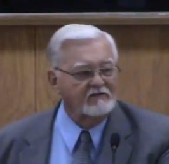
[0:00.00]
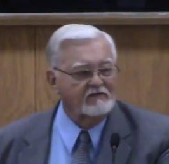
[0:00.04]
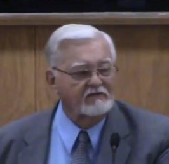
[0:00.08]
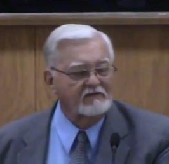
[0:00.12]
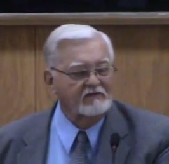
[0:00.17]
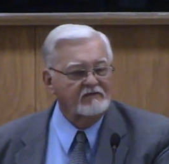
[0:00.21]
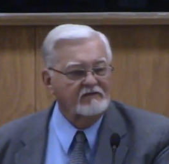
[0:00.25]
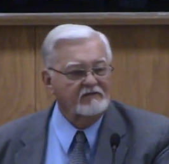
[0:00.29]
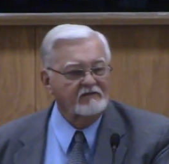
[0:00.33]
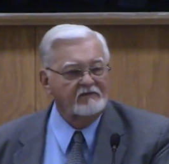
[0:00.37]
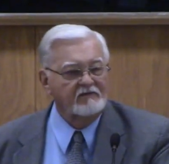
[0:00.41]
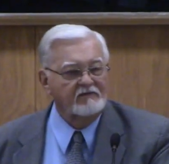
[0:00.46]

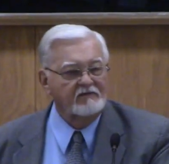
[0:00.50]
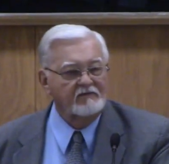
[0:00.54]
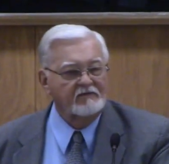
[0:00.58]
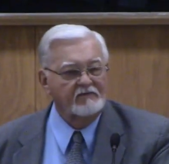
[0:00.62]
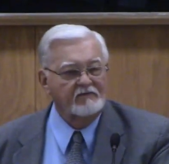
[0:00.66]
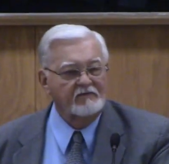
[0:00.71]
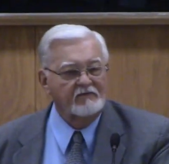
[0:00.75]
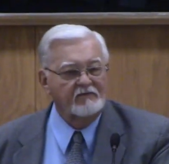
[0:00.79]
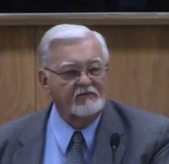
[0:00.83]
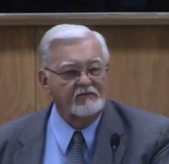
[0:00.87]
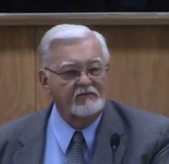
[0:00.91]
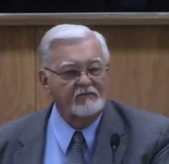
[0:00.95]

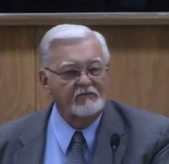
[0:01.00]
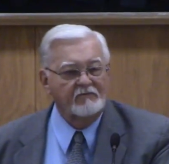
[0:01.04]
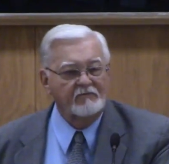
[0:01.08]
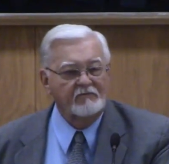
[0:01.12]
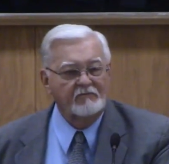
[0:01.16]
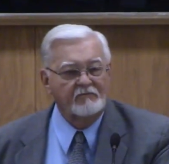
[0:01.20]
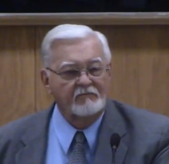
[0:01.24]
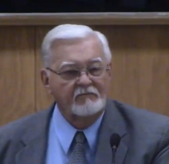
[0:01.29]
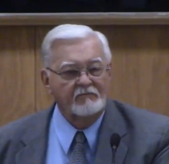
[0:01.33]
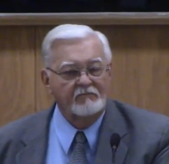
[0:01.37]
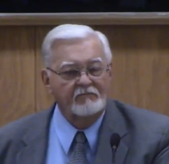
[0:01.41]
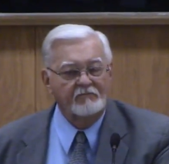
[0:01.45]

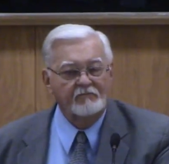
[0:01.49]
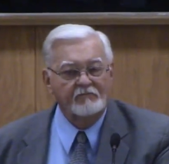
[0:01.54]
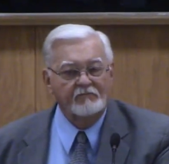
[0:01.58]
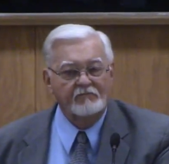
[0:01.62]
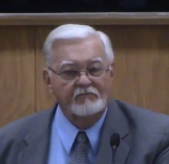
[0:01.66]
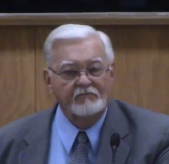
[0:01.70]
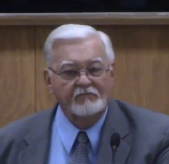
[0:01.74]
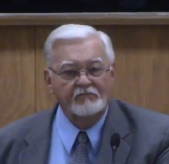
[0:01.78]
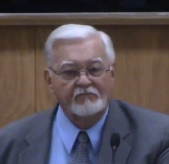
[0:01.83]
[no speech]